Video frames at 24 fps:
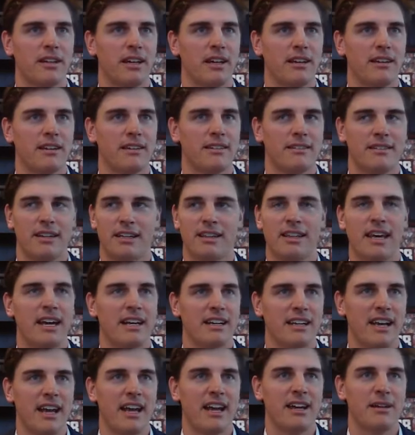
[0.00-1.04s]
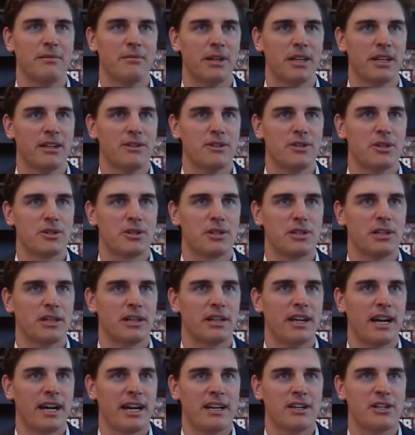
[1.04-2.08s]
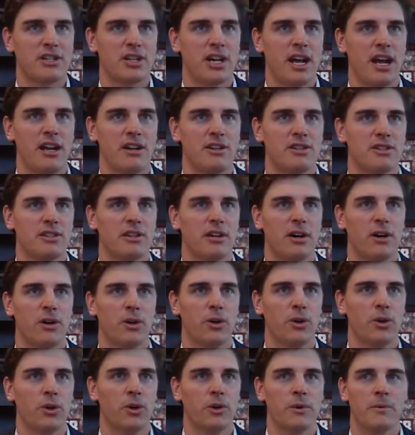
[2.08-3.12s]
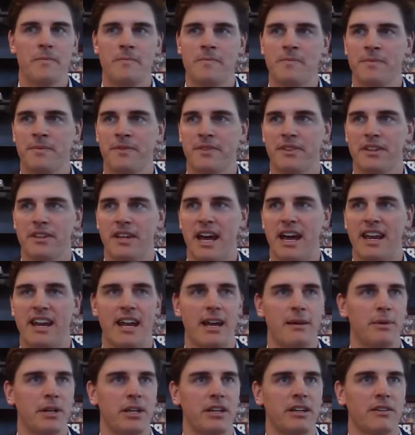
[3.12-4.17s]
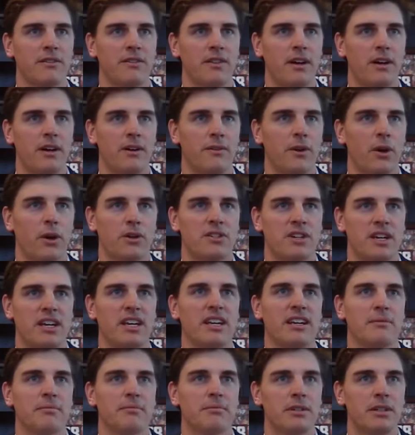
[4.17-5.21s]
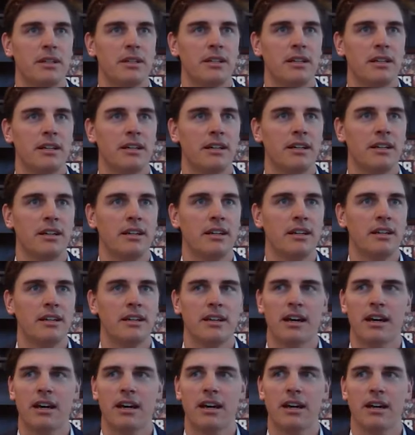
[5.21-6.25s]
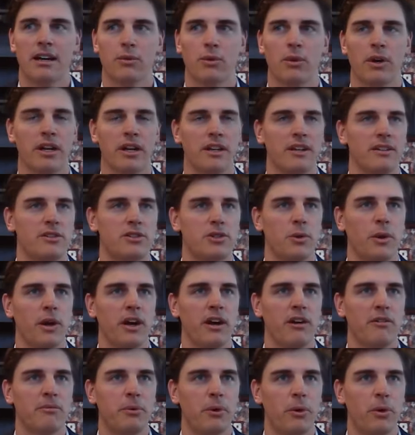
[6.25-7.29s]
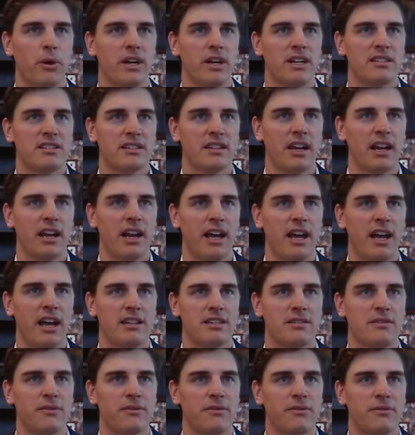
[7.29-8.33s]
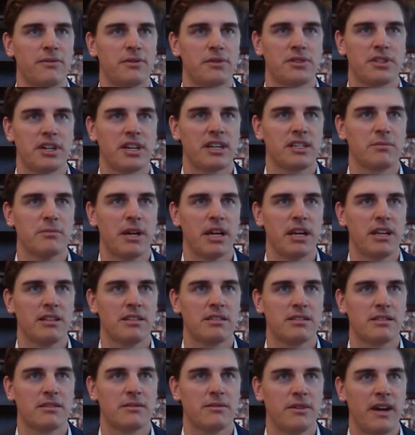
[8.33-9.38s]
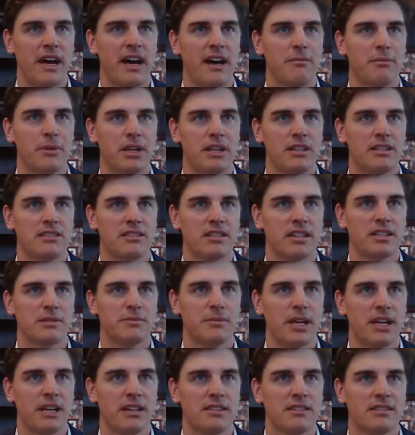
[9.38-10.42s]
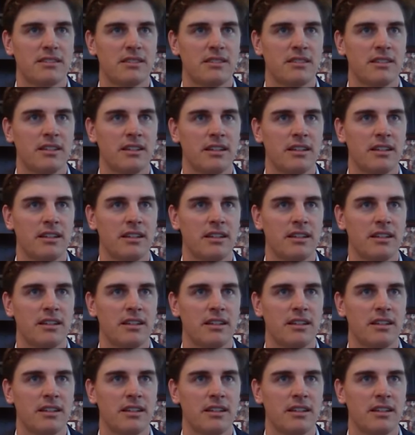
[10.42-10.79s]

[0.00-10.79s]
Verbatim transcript: at, in that game. And it just looked like it changed the whole dynamic of the, of our team. Mm-hmm. Uh, yeah, uh, twelve points in the last six minutes, five minutes, six minutes.